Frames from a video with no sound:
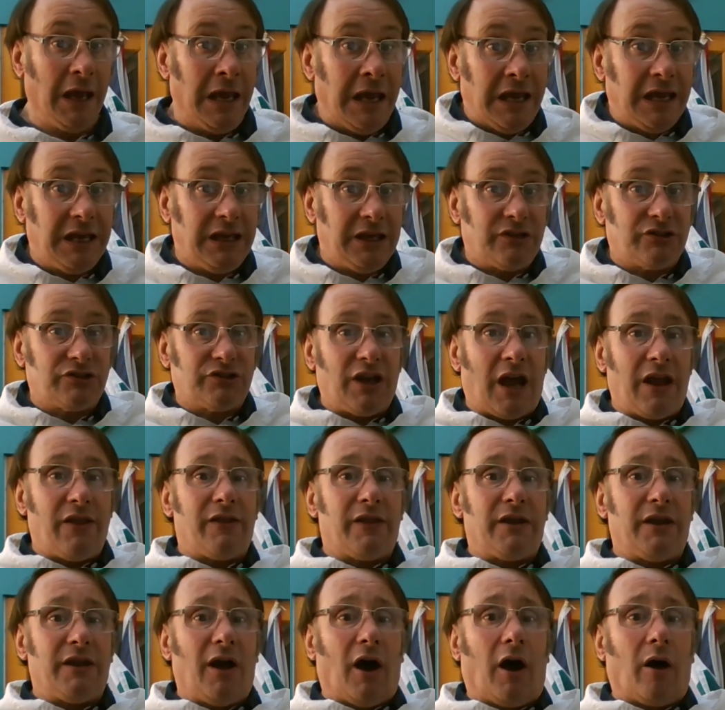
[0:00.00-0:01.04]
He sent
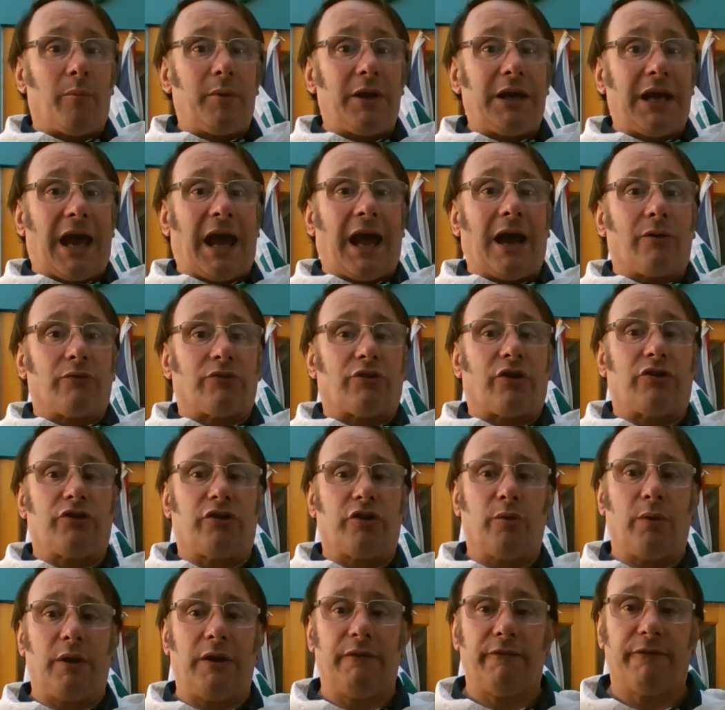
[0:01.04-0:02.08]
the army out
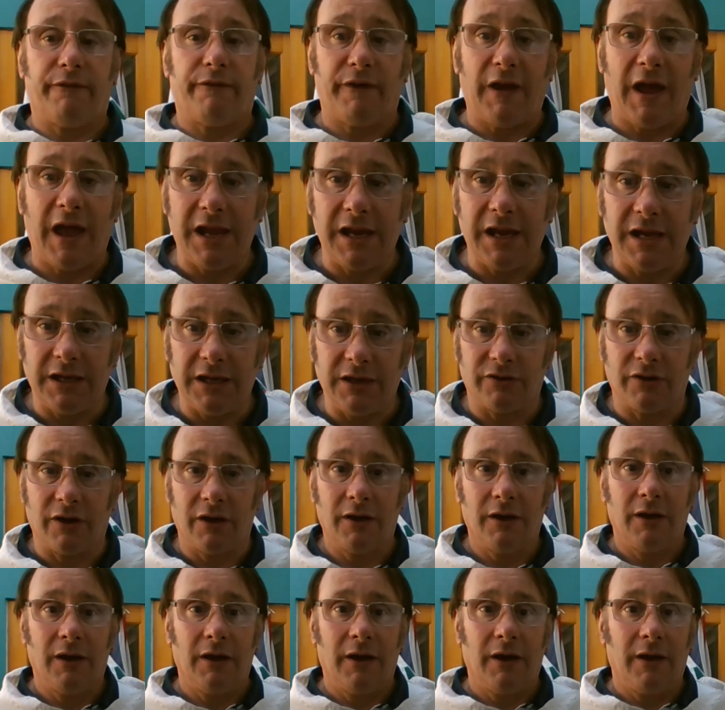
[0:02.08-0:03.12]
to invade.
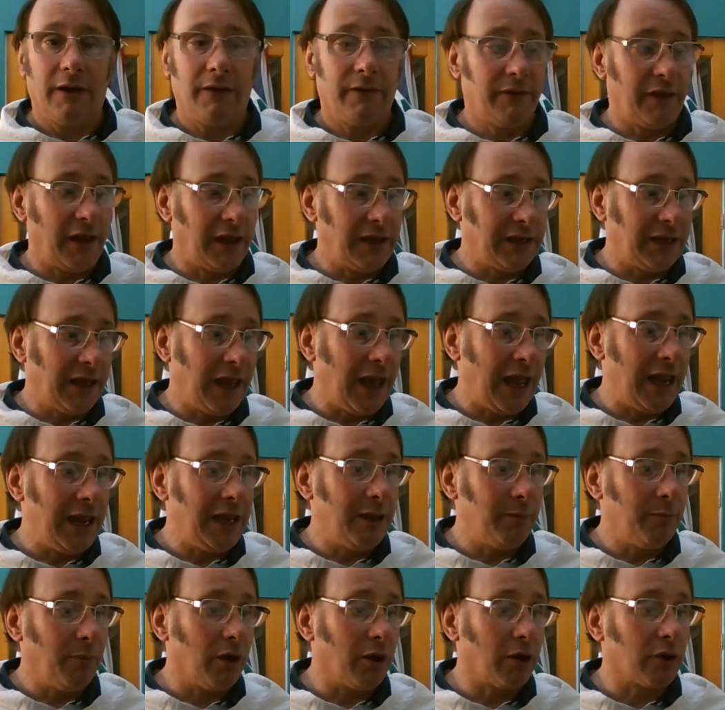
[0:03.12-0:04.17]
They
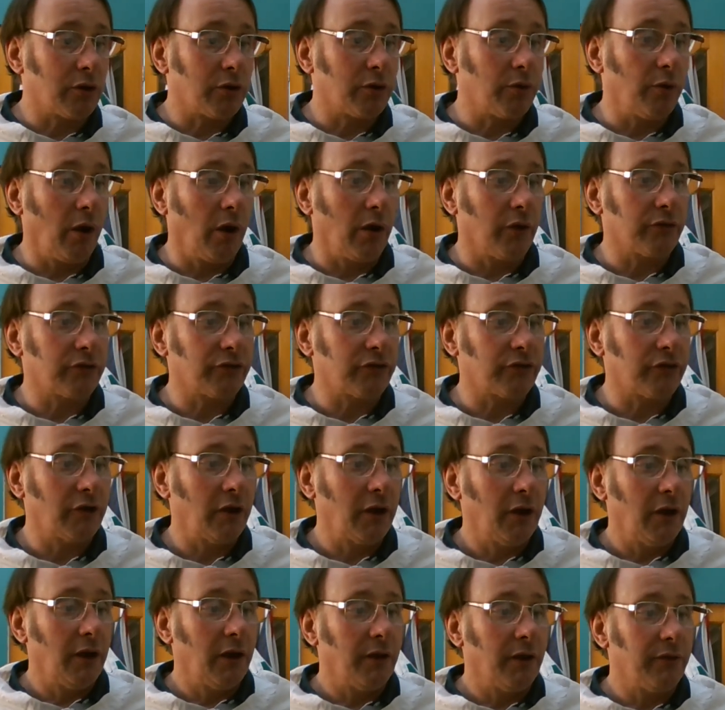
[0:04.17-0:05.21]
came across
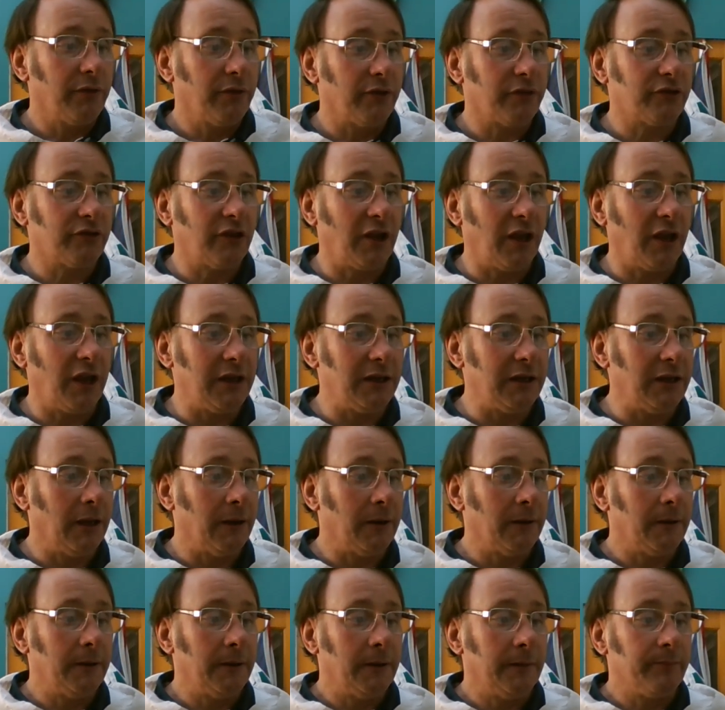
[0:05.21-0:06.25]
the sea
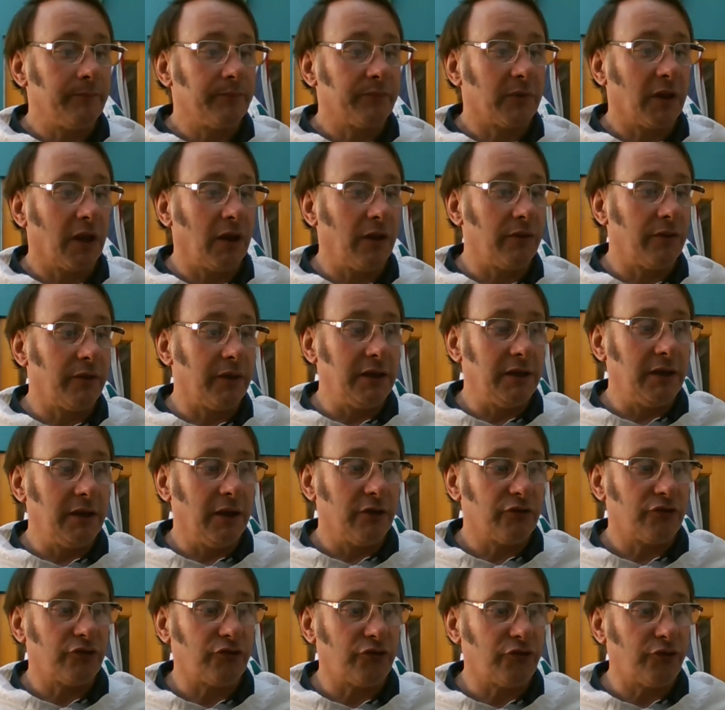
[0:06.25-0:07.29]
at the
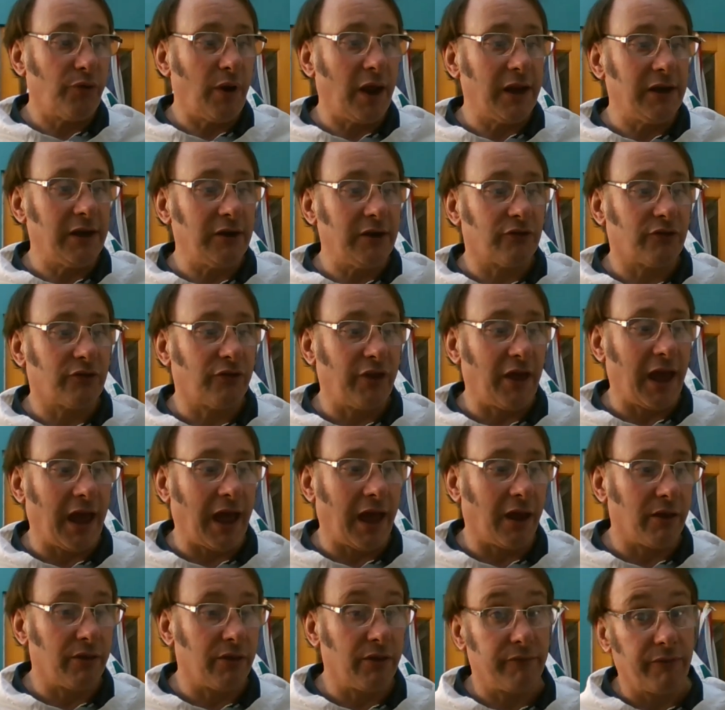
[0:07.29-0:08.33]
straits
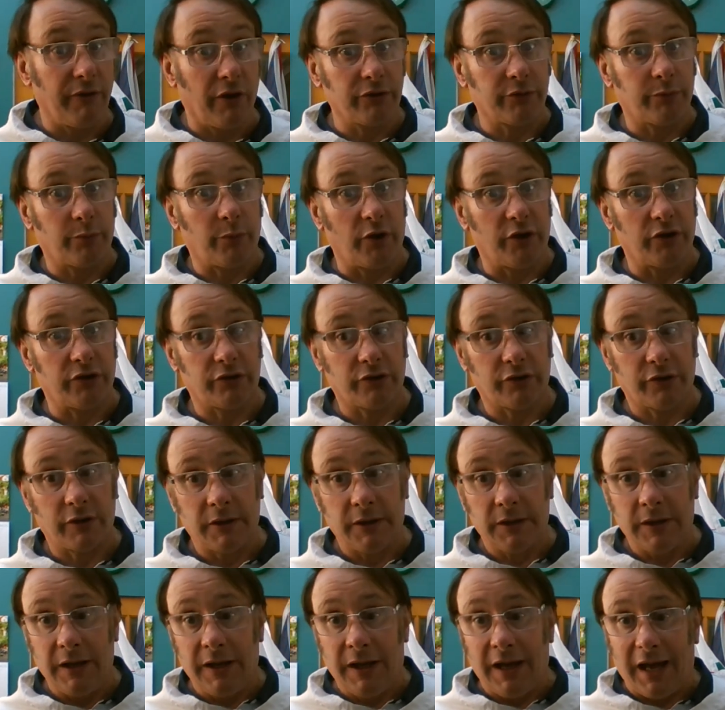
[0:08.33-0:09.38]
there, the Bosphorus,
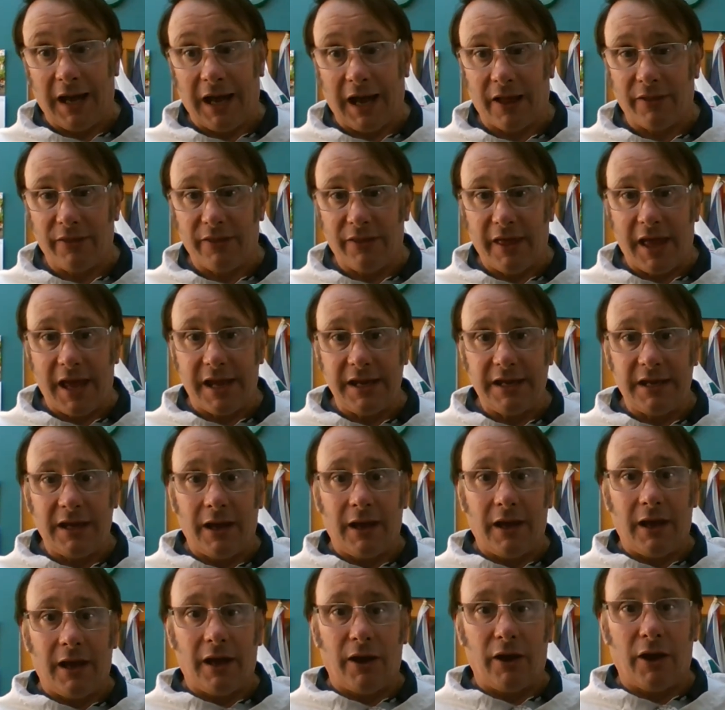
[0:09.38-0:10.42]
and they
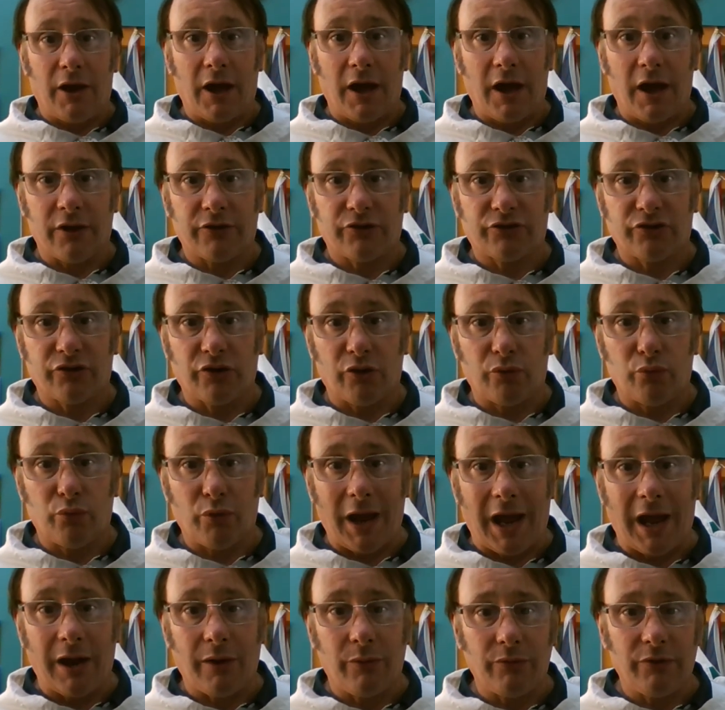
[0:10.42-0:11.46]

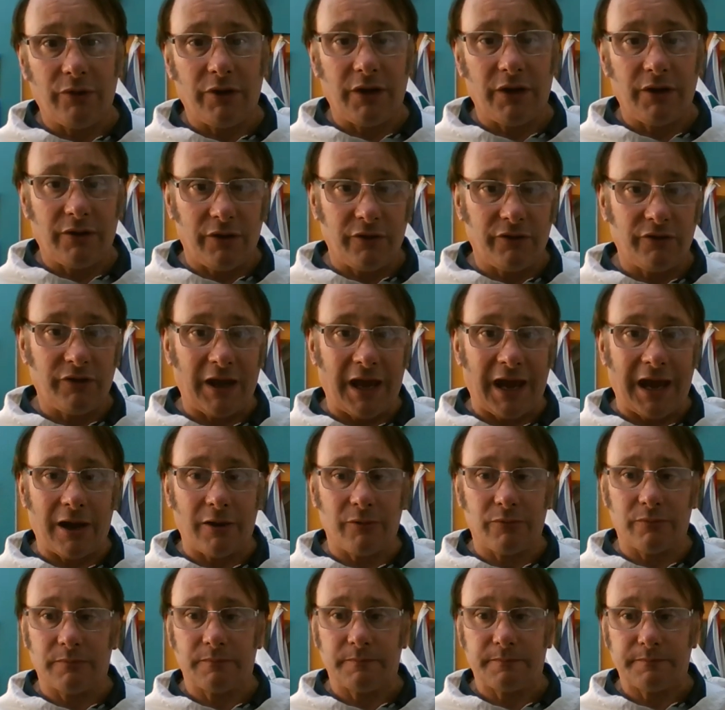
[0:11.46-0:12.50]
surrounded the town.